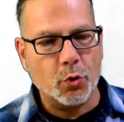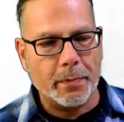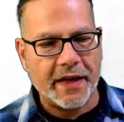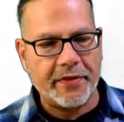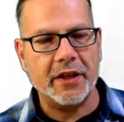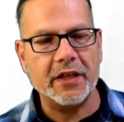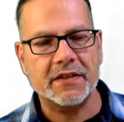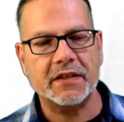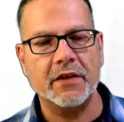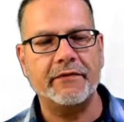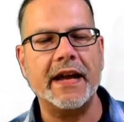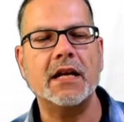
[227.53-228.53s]

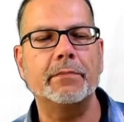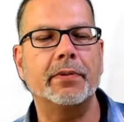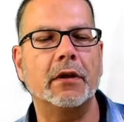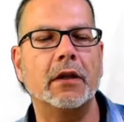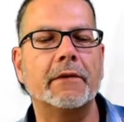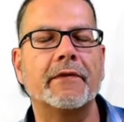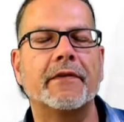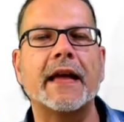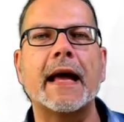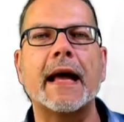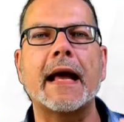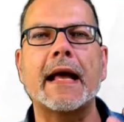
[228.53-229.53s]
methods available
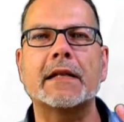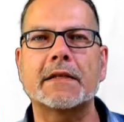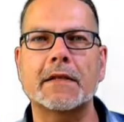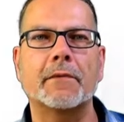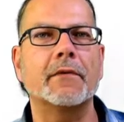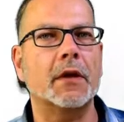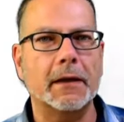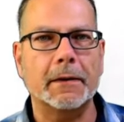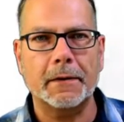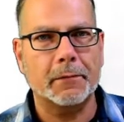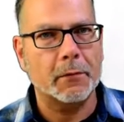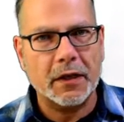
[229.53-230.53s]
that
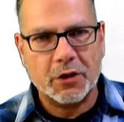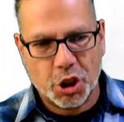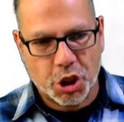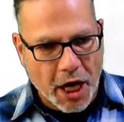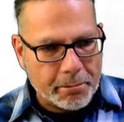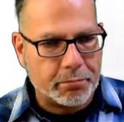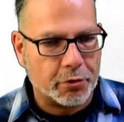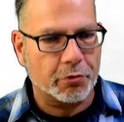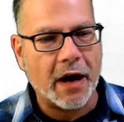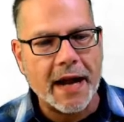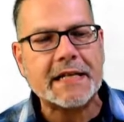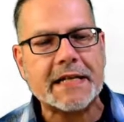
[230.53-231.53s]
jump
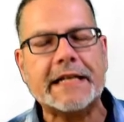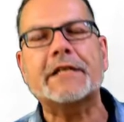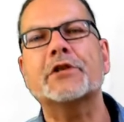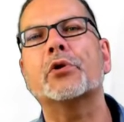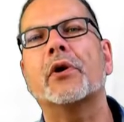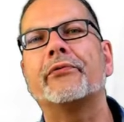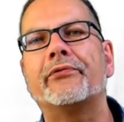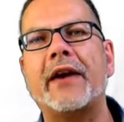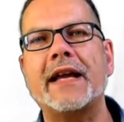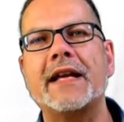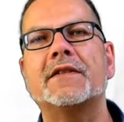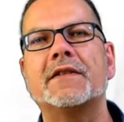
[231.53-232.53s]
right in your
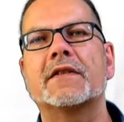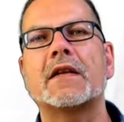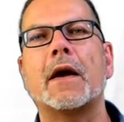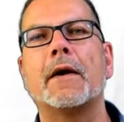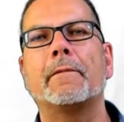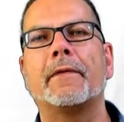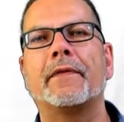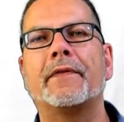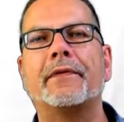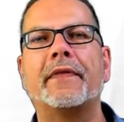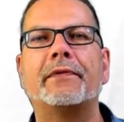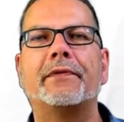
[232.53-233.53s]
face
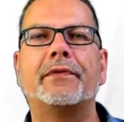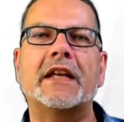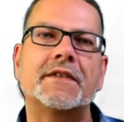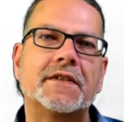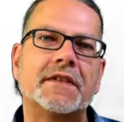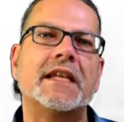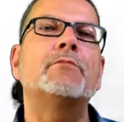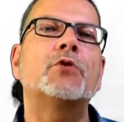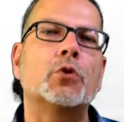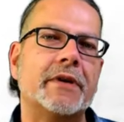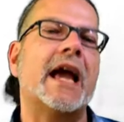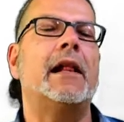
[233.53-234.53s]
that seem
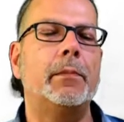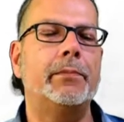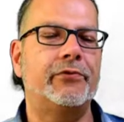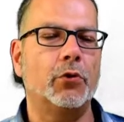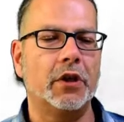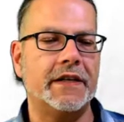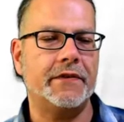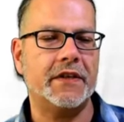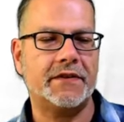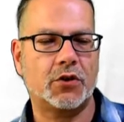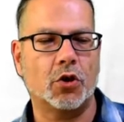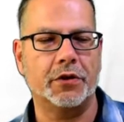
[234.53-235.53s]
to be helpful in
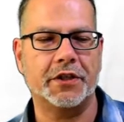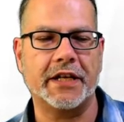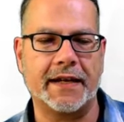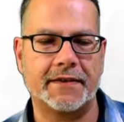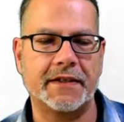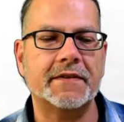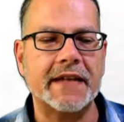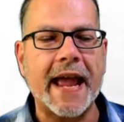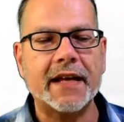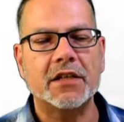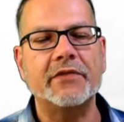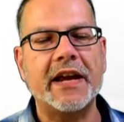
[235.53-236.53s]
this context. It's
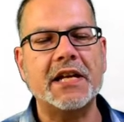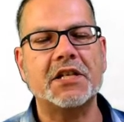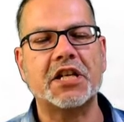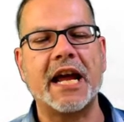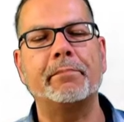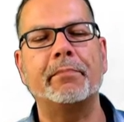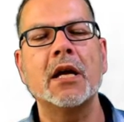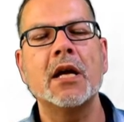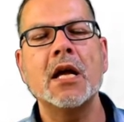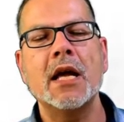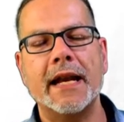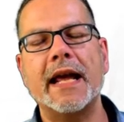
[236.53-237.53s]
Activate tab
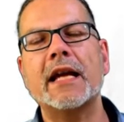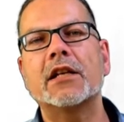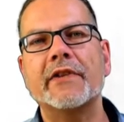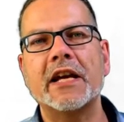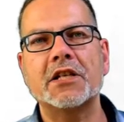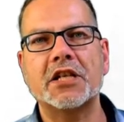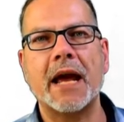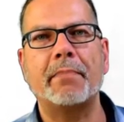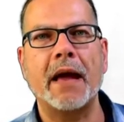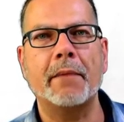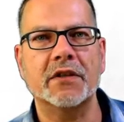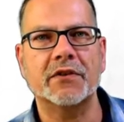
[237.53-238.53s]
and Activate
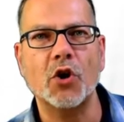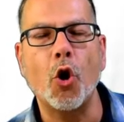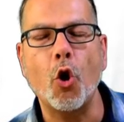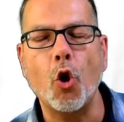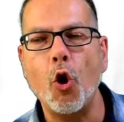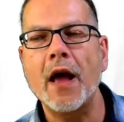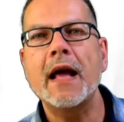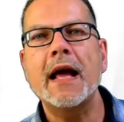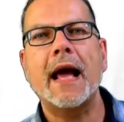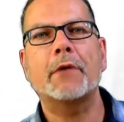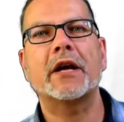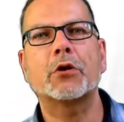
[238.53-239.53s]
tab MSO,
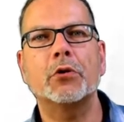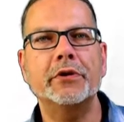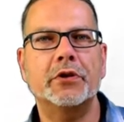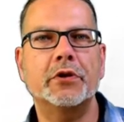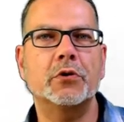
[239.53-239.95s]
and we're going